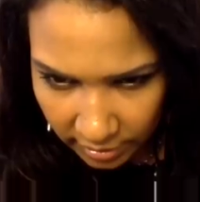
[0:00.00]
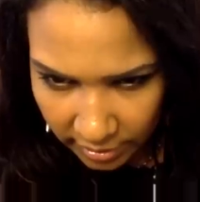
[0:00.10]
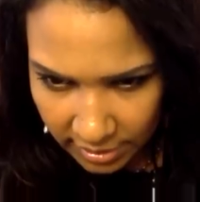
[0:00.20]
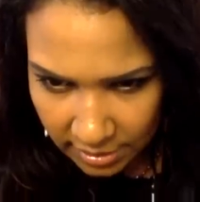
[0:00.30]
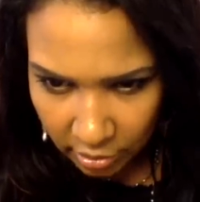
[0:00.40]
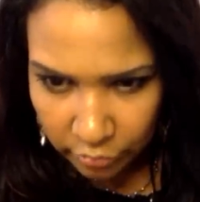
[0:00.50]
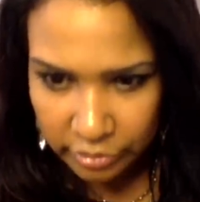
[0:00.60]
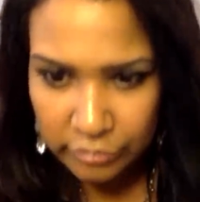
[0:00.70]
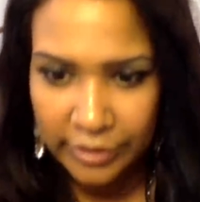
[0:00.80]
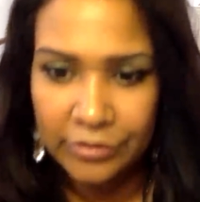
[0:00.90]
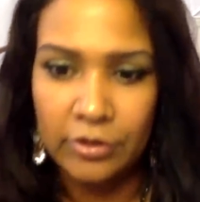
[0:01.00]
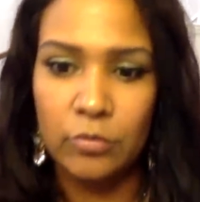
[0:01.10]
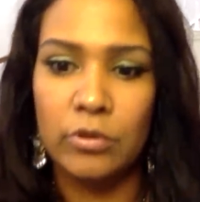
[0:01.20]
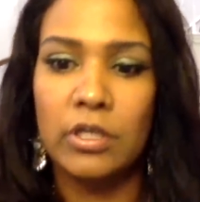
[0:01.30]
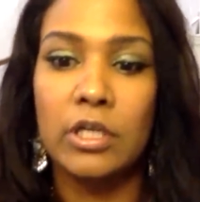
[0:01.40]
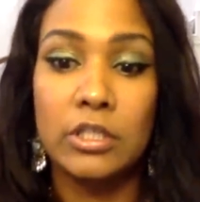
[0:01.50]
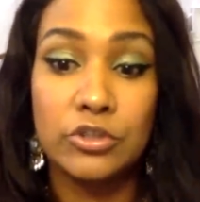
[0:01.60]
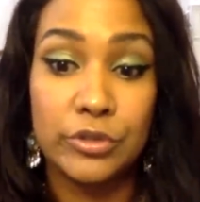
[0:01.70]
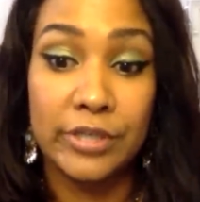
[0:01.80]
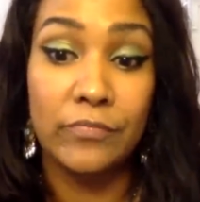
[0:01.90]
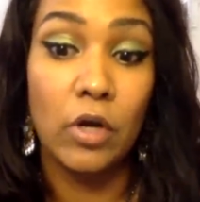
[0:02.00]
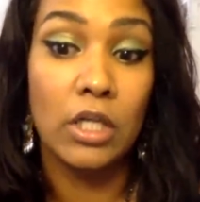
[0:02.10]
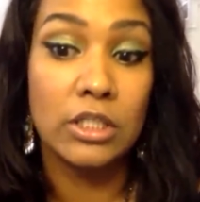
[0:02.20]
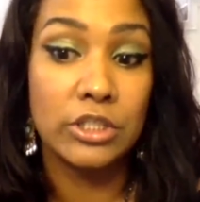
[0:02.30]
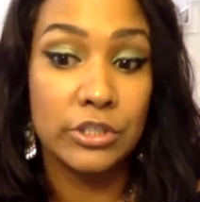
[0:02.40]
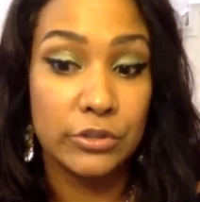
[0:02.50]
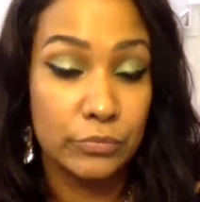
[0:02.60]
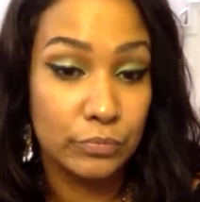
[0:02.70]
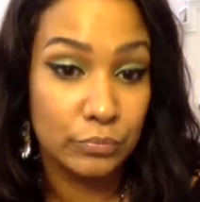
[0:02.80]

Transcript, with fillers: Yes, go to a third world country and volunteer.